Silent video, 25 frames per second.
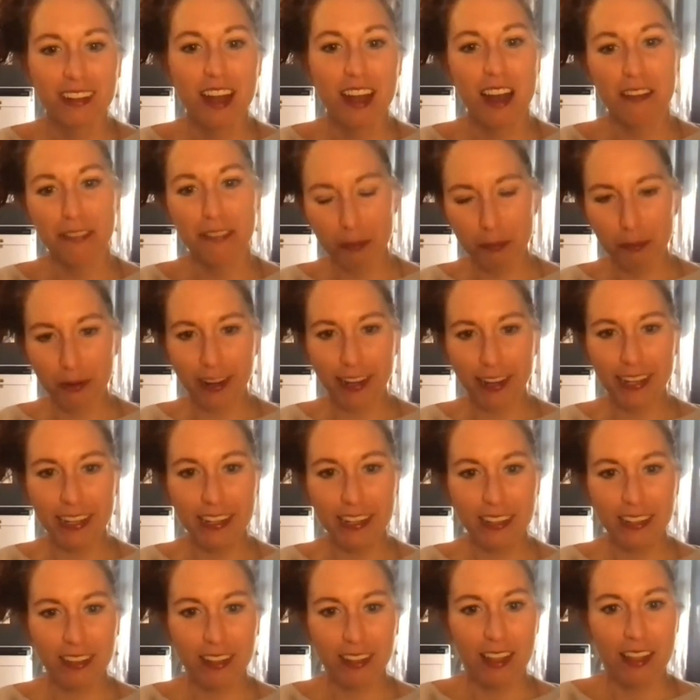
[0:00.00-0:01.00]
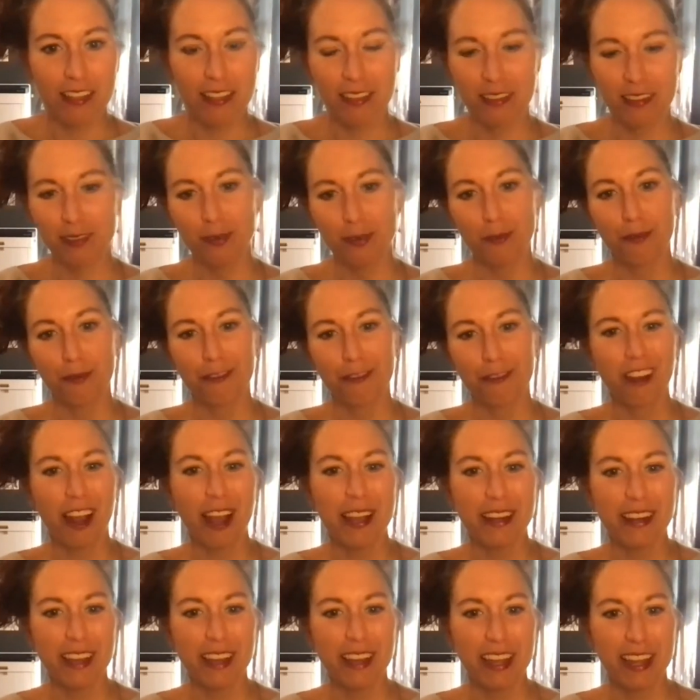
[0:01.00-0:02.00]
coffee break this
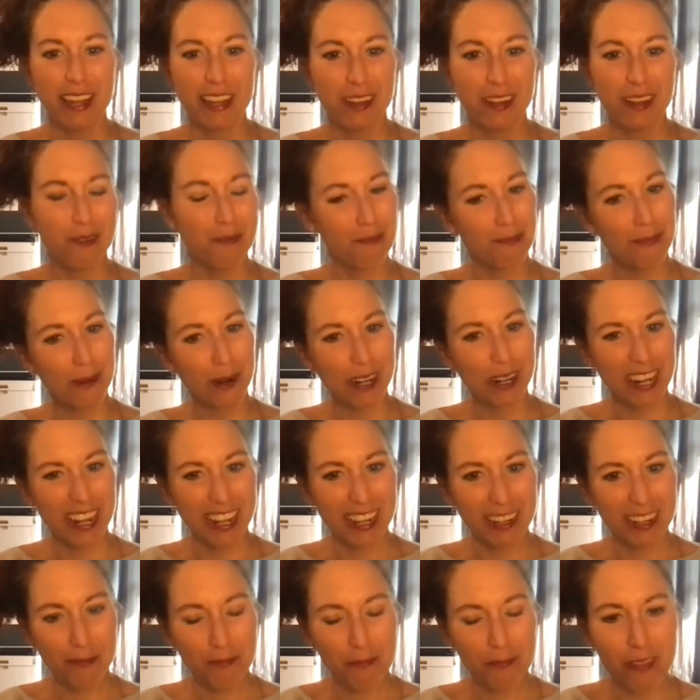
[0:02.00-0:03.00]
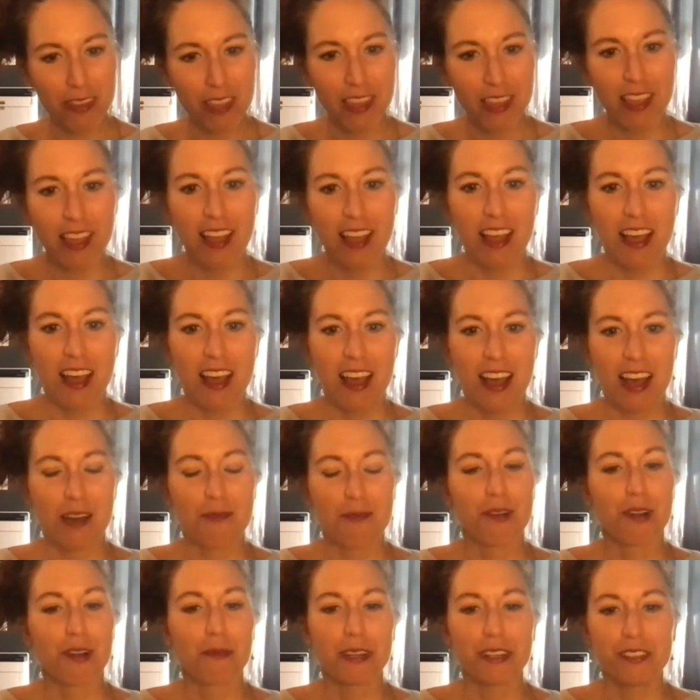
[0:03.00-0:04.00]
Friday morning, uh,
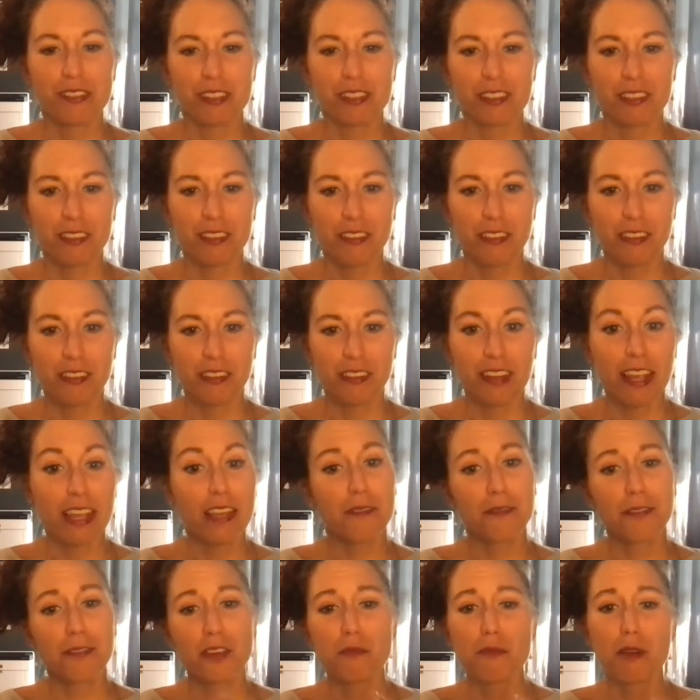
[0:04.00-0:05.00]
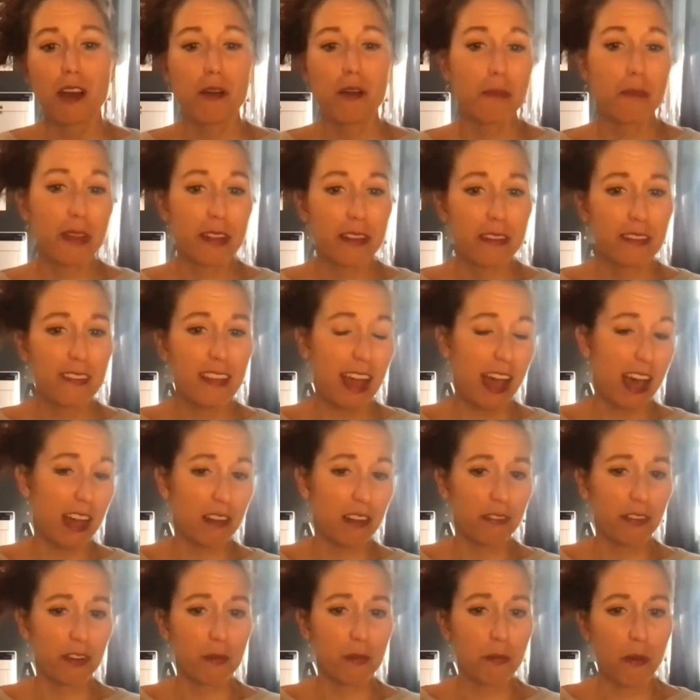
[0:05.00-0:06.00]
where we just take a few moments out
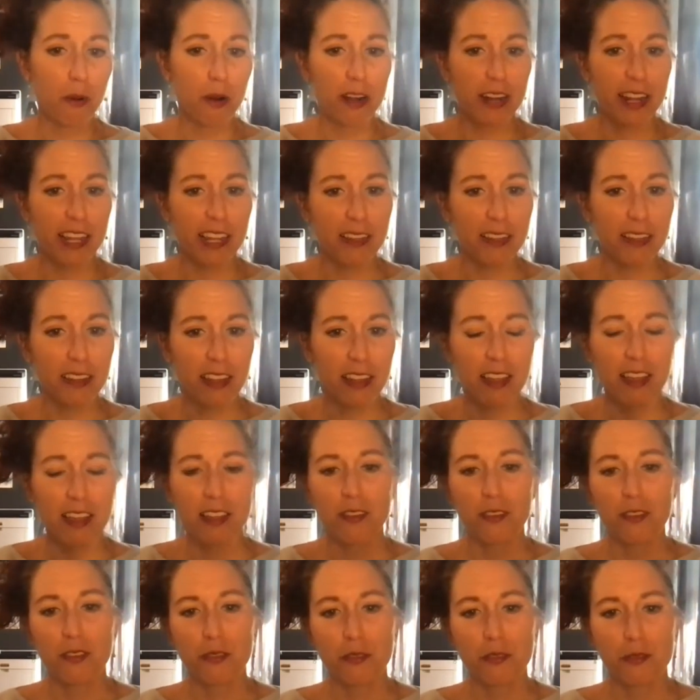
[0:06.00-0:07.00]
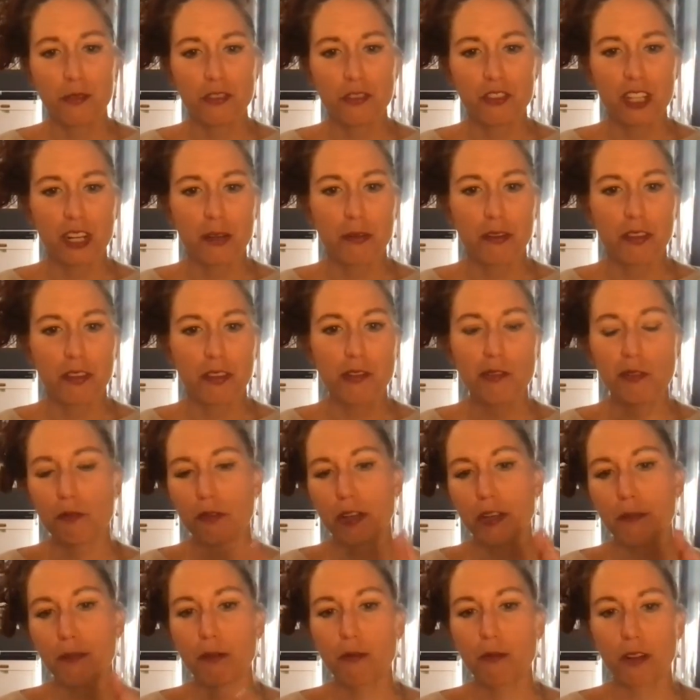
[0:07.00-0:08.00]
of your morning to share with you what
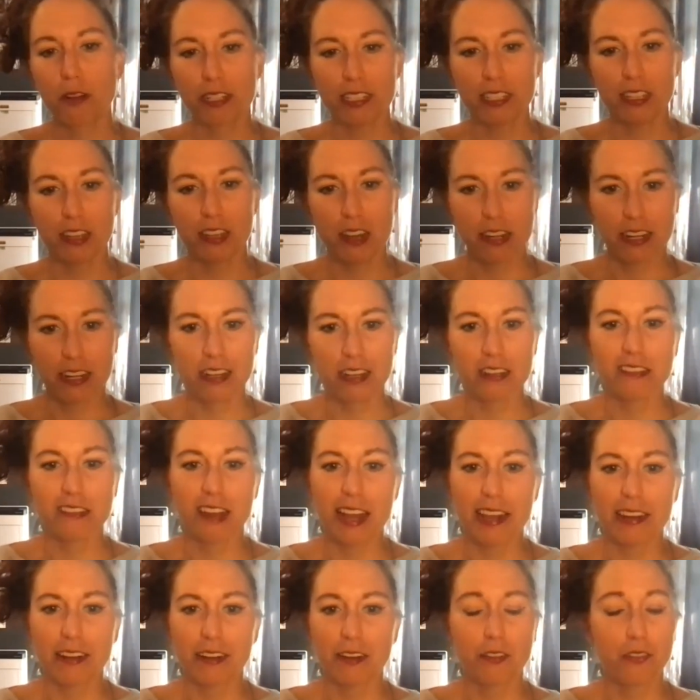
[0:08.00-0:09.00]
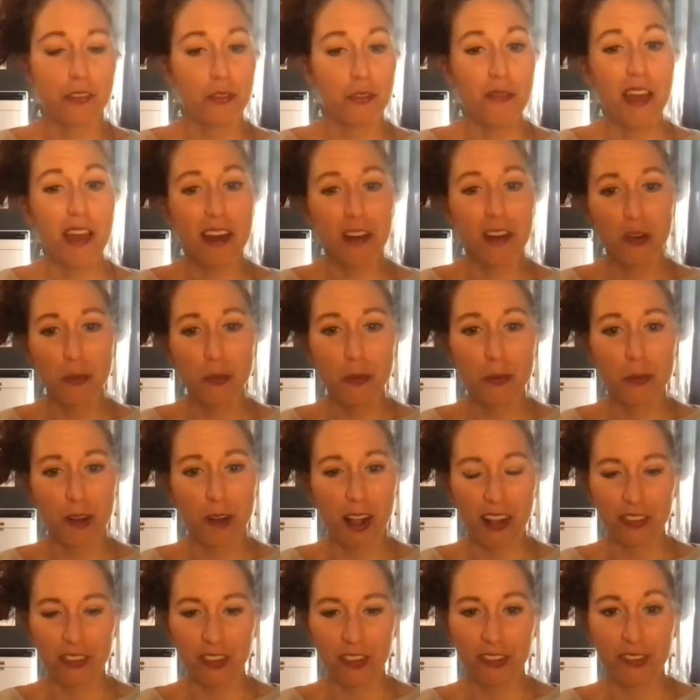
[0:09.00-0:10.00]
we've been working on at Collider to help
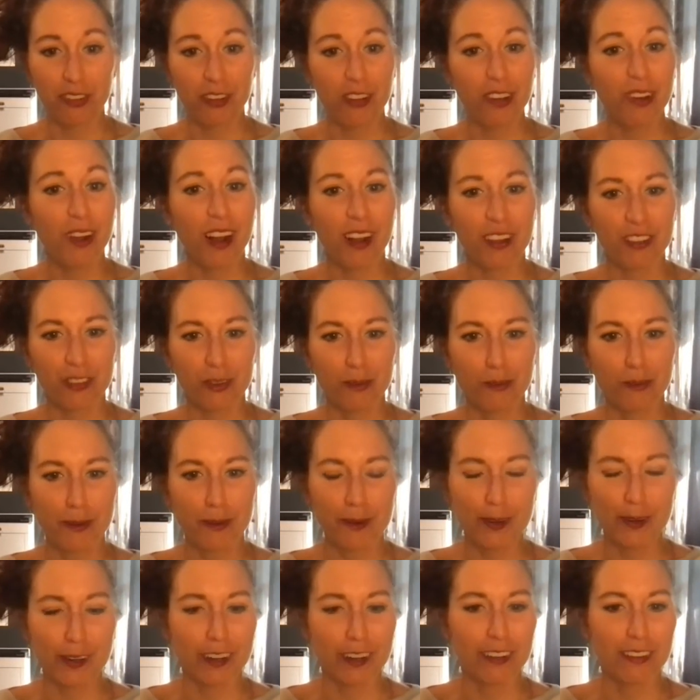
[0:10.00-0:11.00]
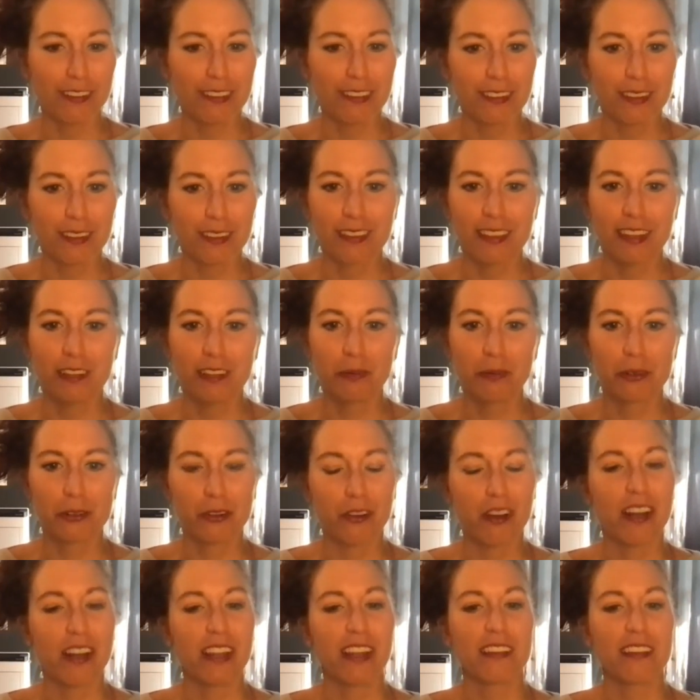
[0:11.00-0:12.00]
Rochester entrepreneurs. So thanks for
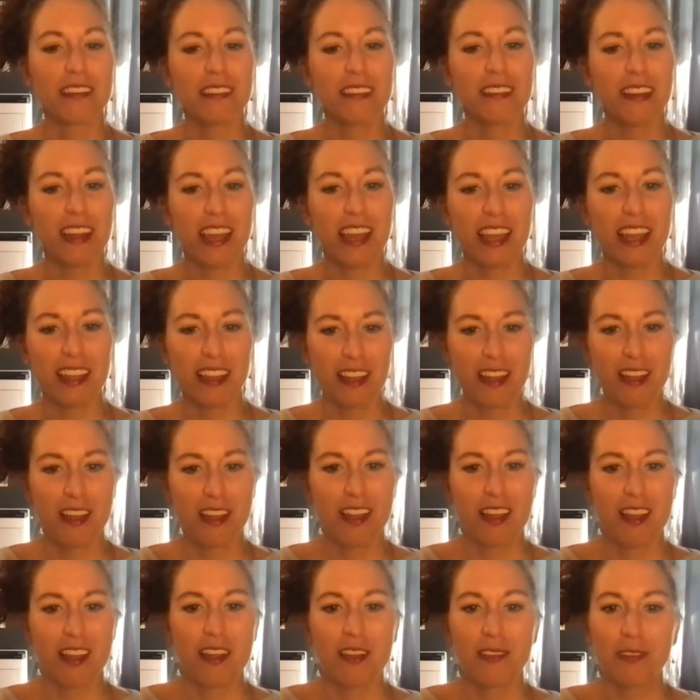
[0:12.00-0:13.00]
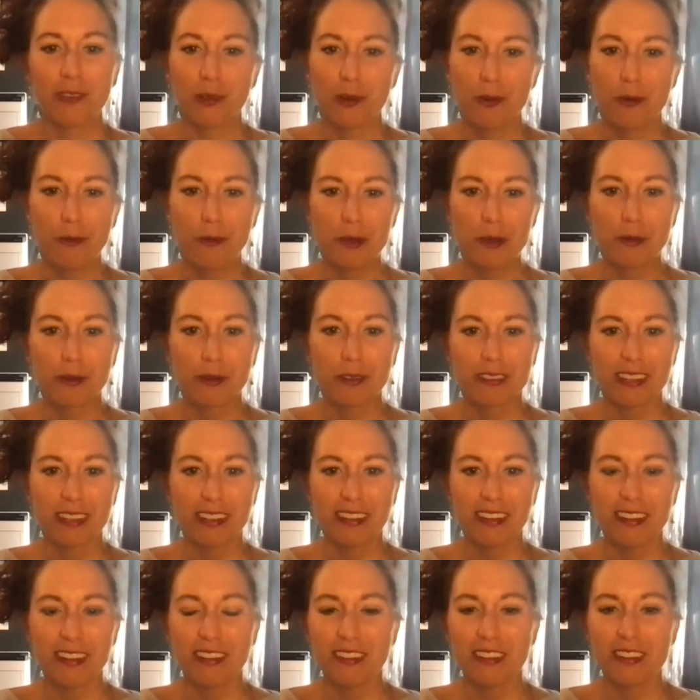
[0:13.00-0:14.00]
joining us today. So we will
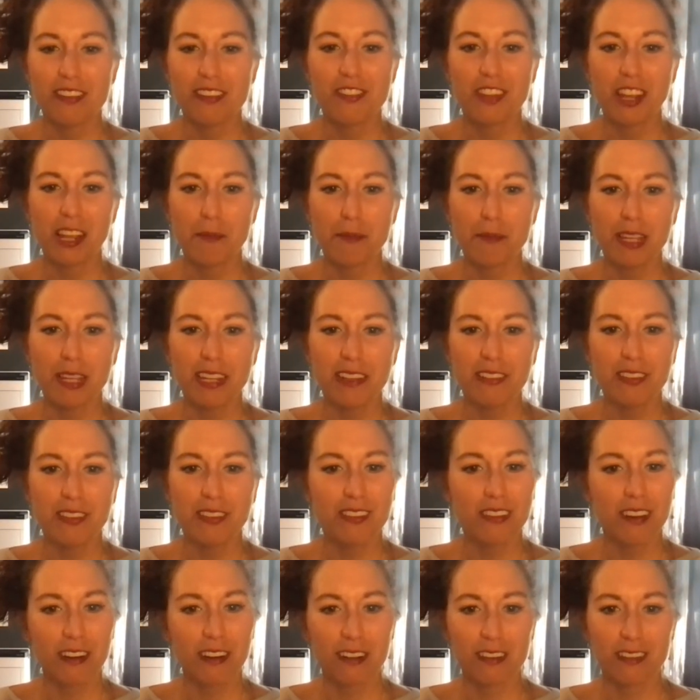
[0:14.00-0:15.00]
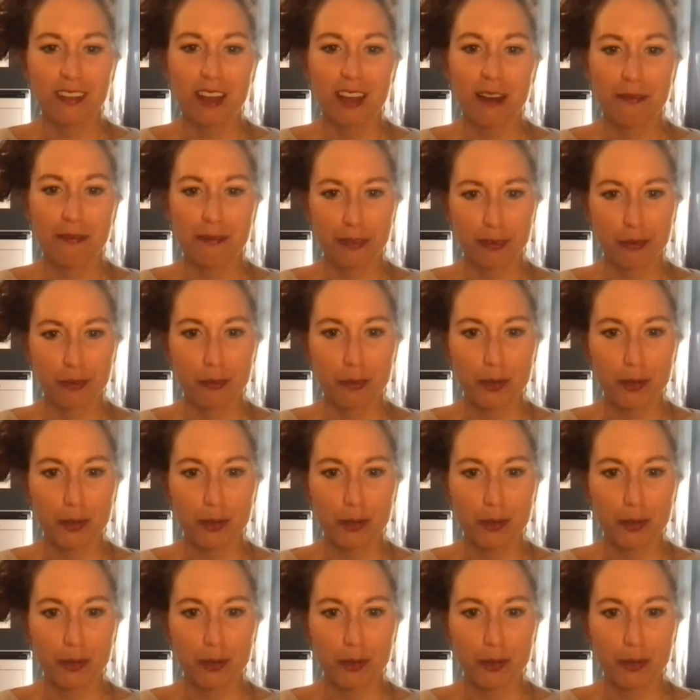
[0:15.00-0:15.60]
send it to Jamie to start us off this